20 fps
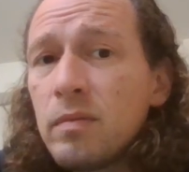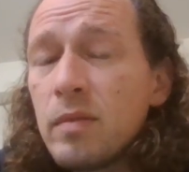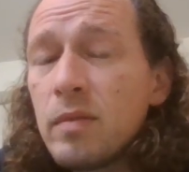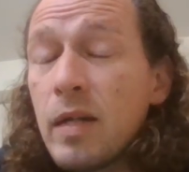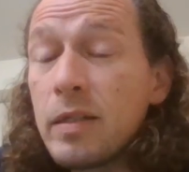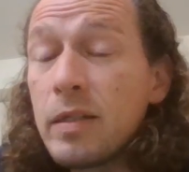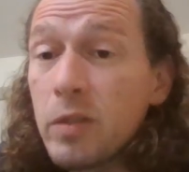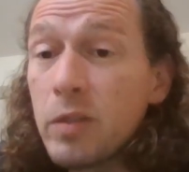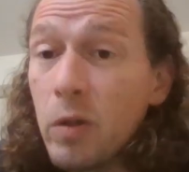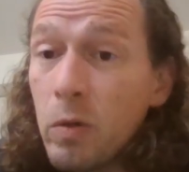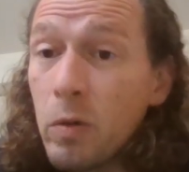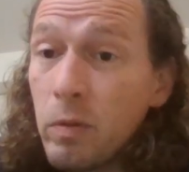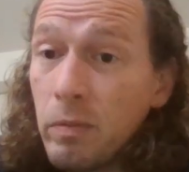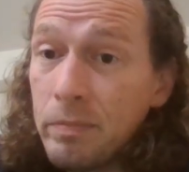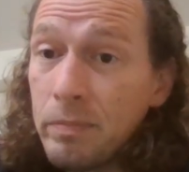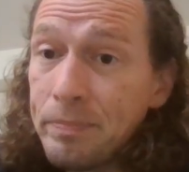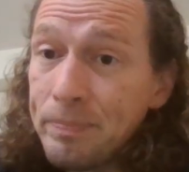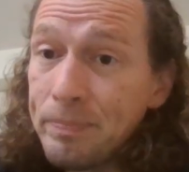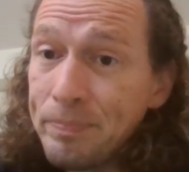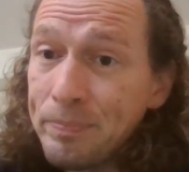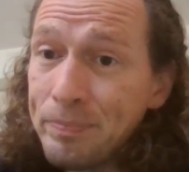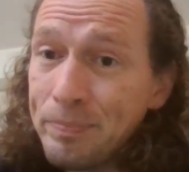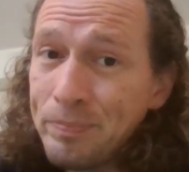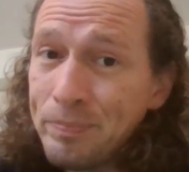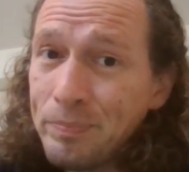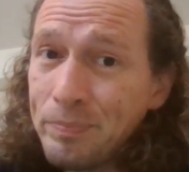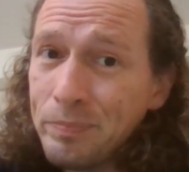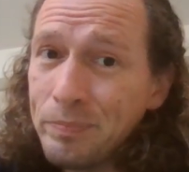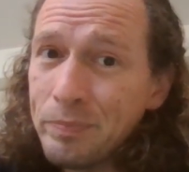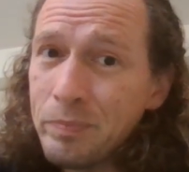And so,
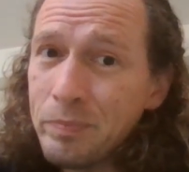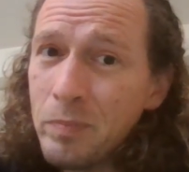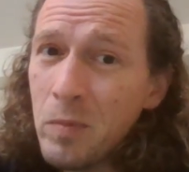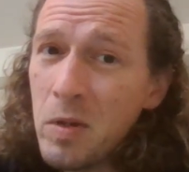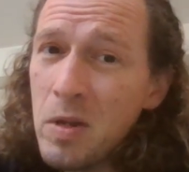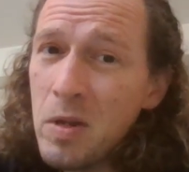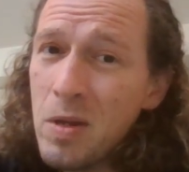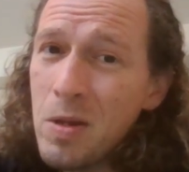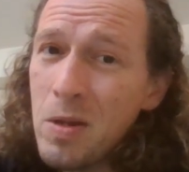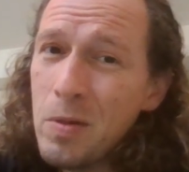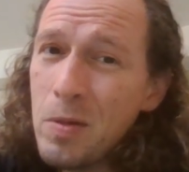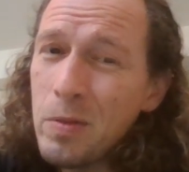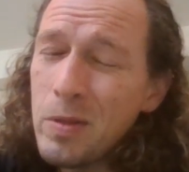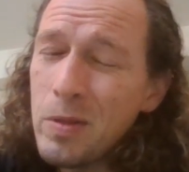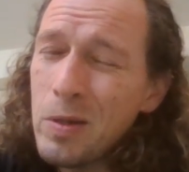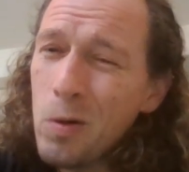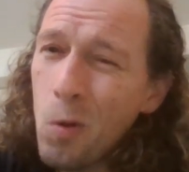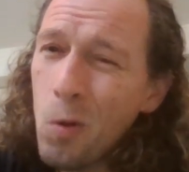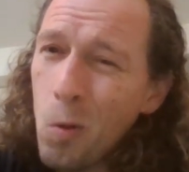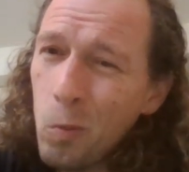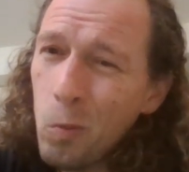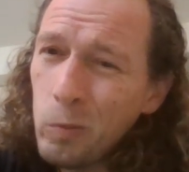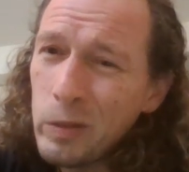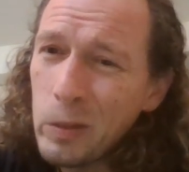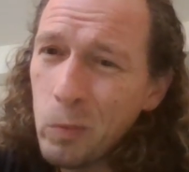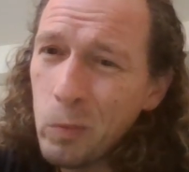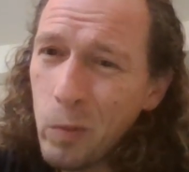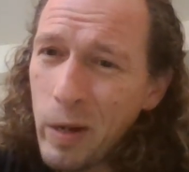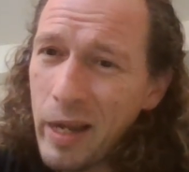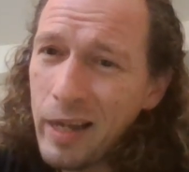the only
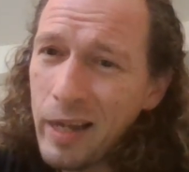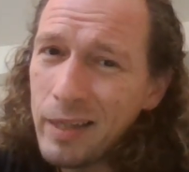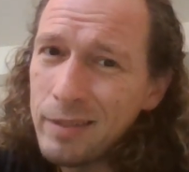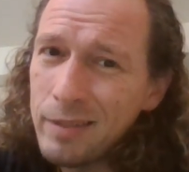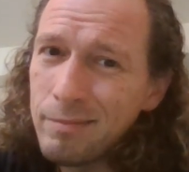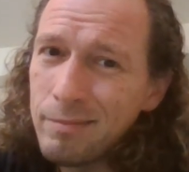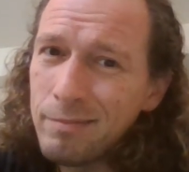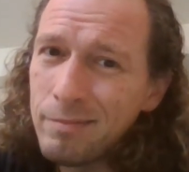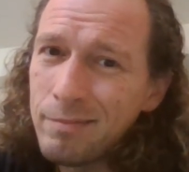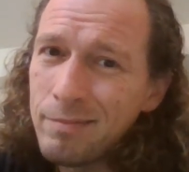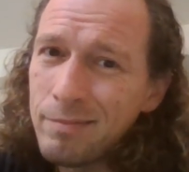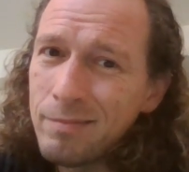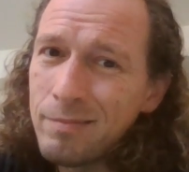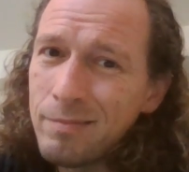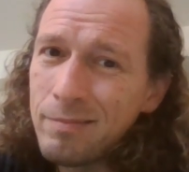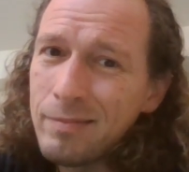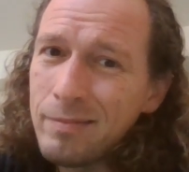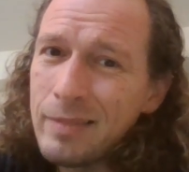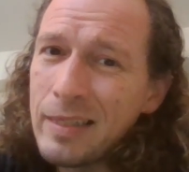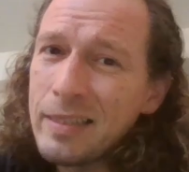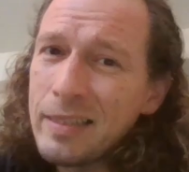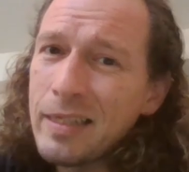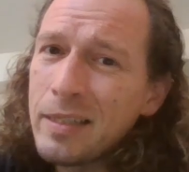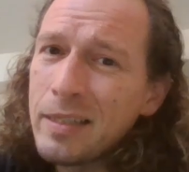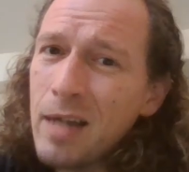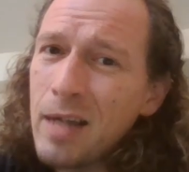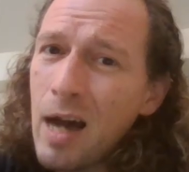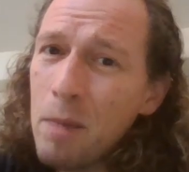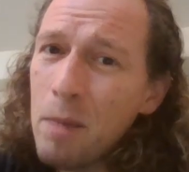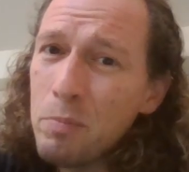way it can
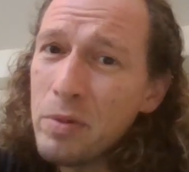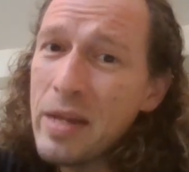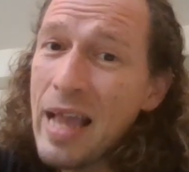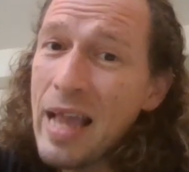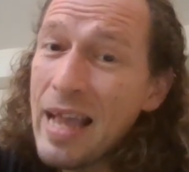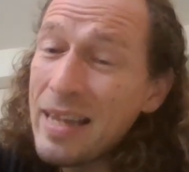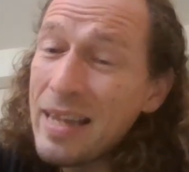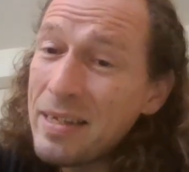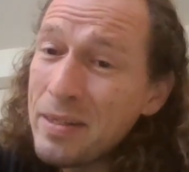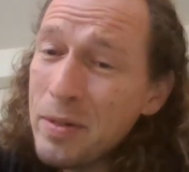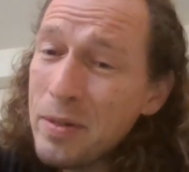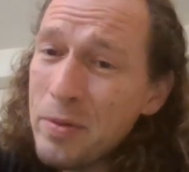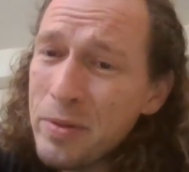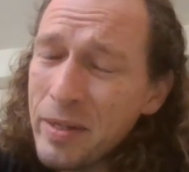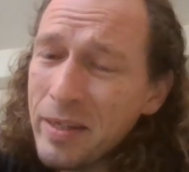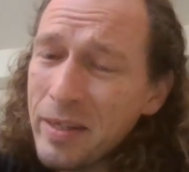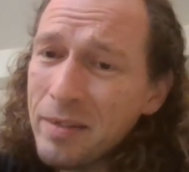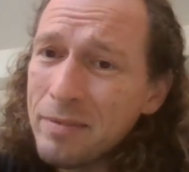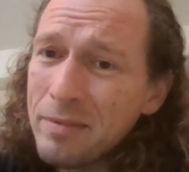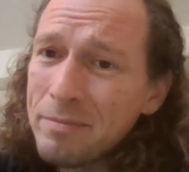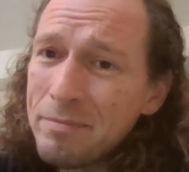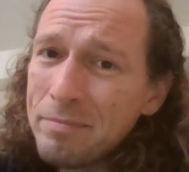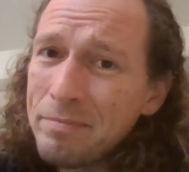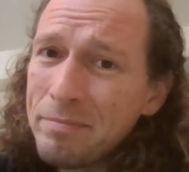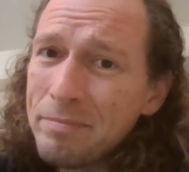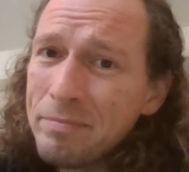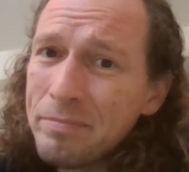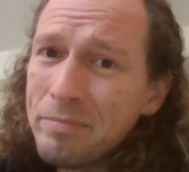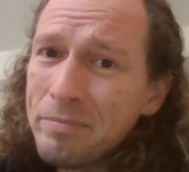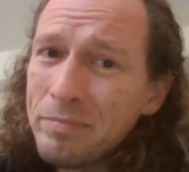comprehend a thing
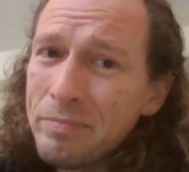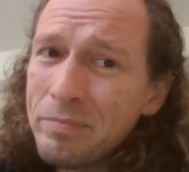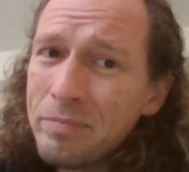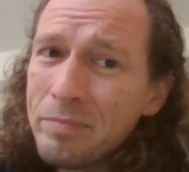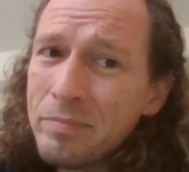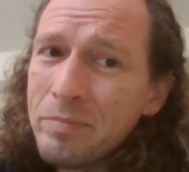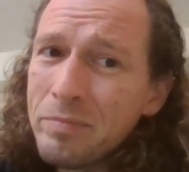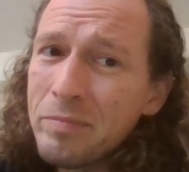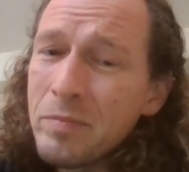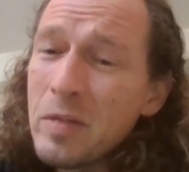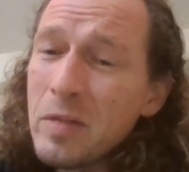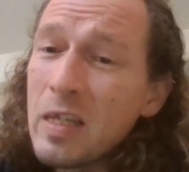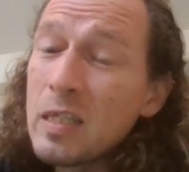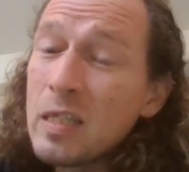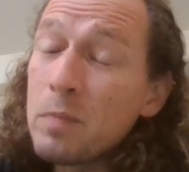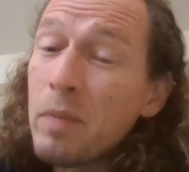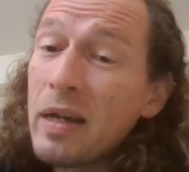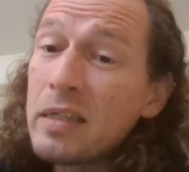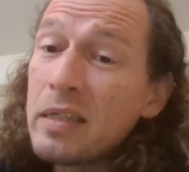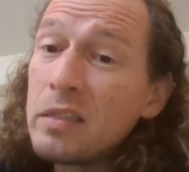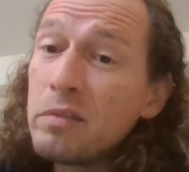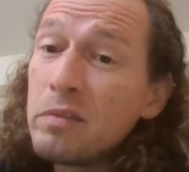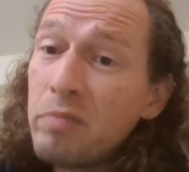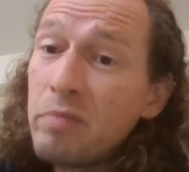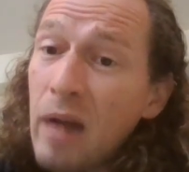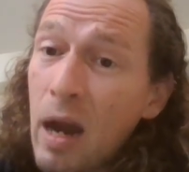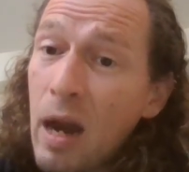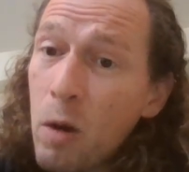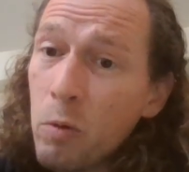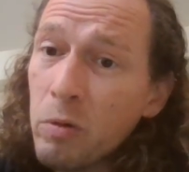is by
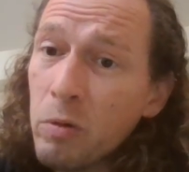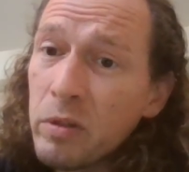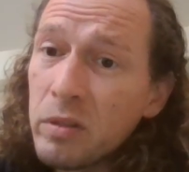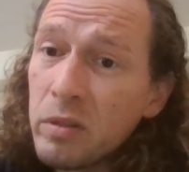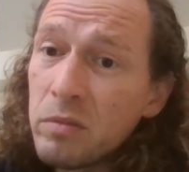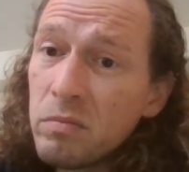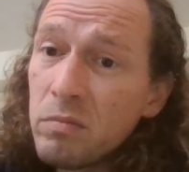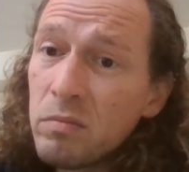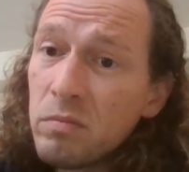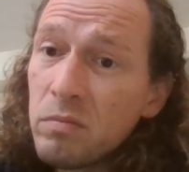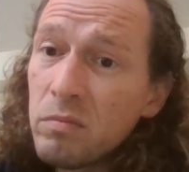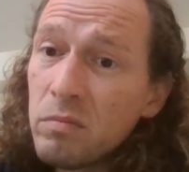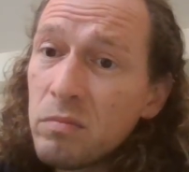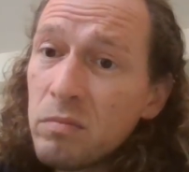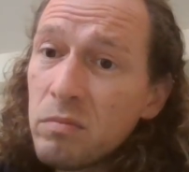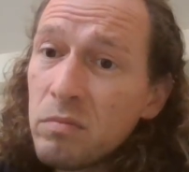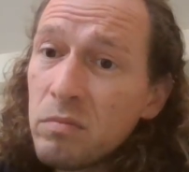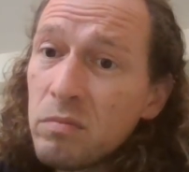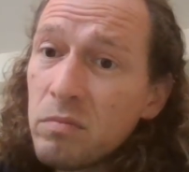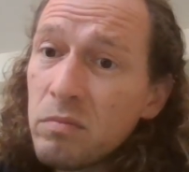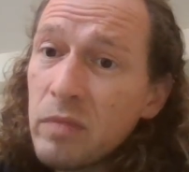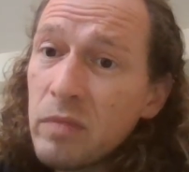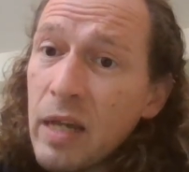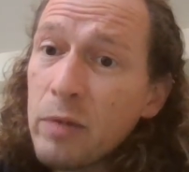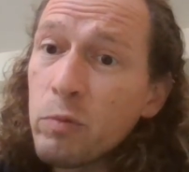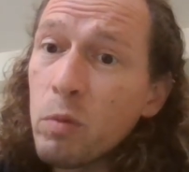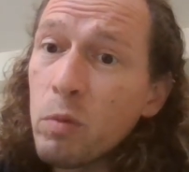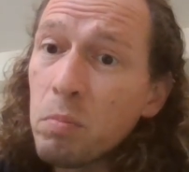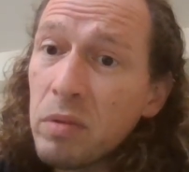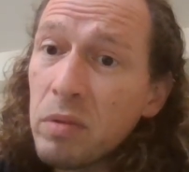devouring
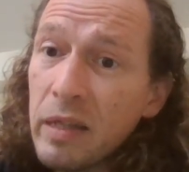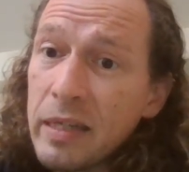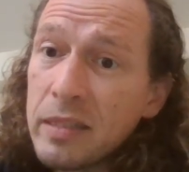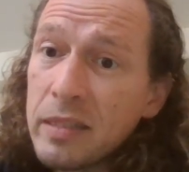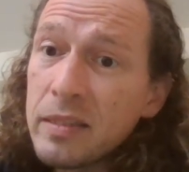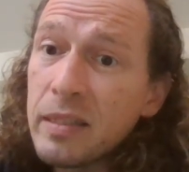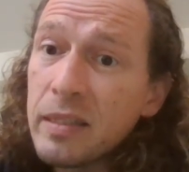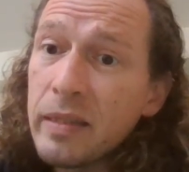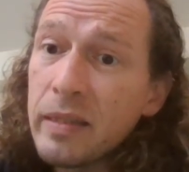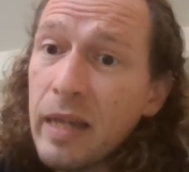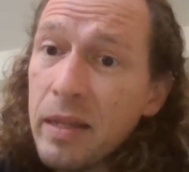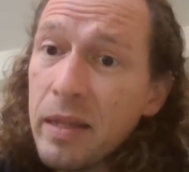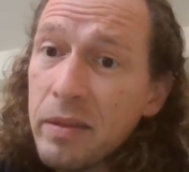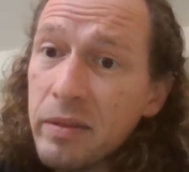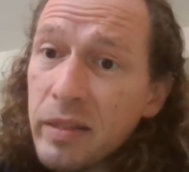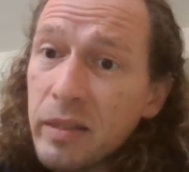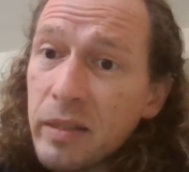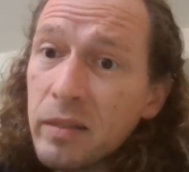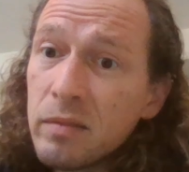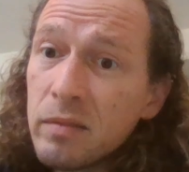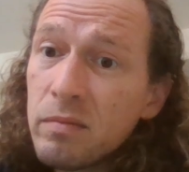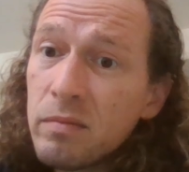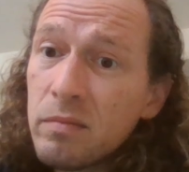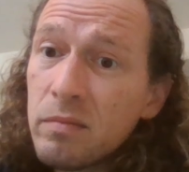and replacing that thing.